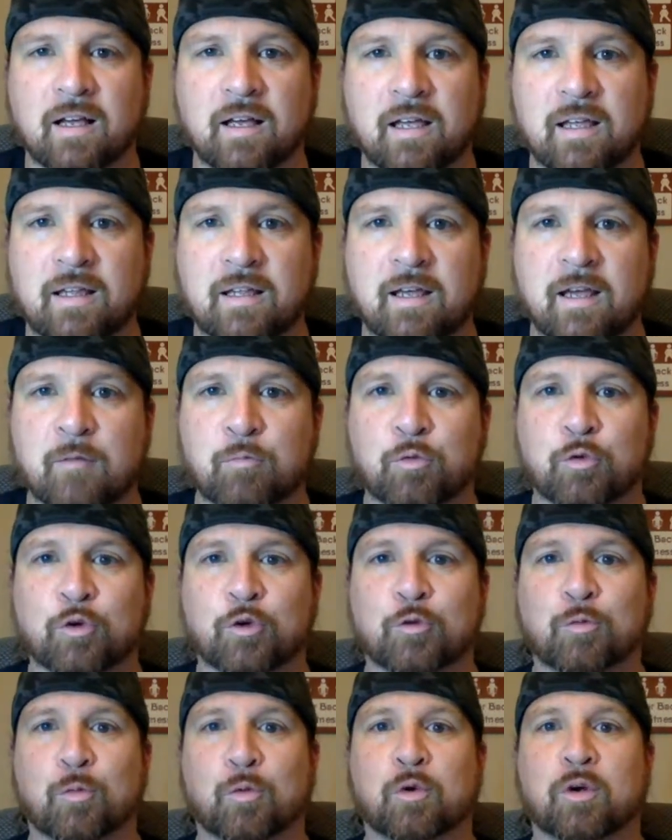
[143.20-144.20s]
Haley Hyper,
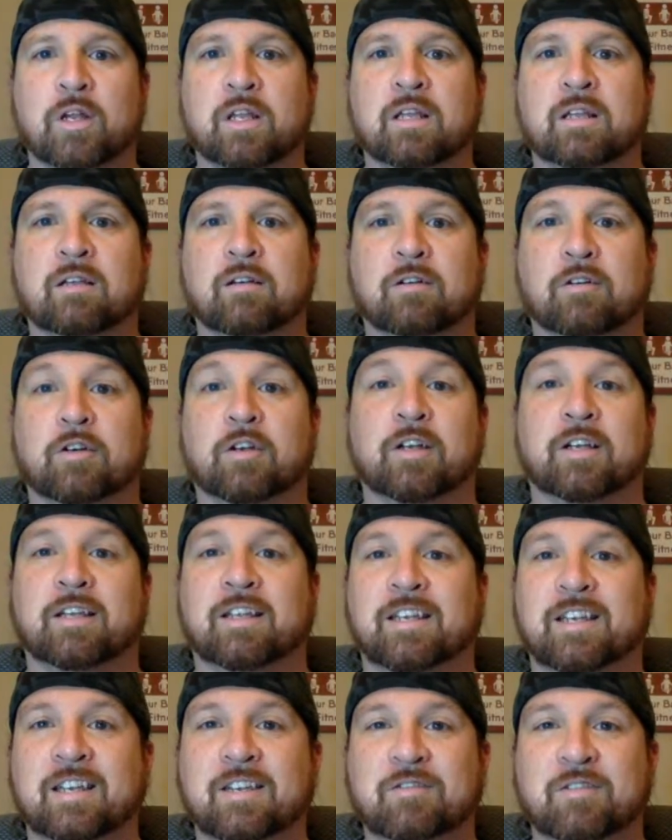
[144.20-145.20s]
good morning, or good
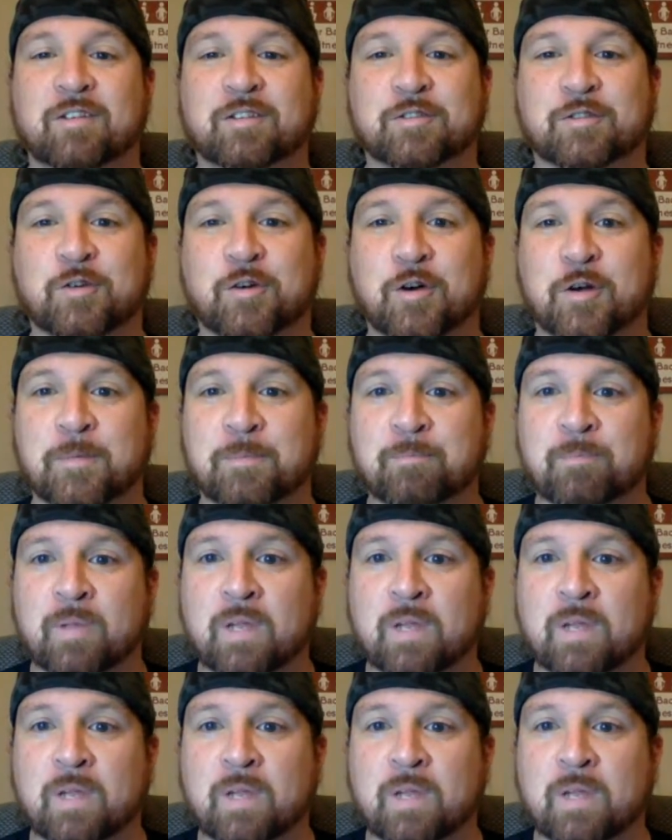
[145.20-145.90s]
evening, sorry.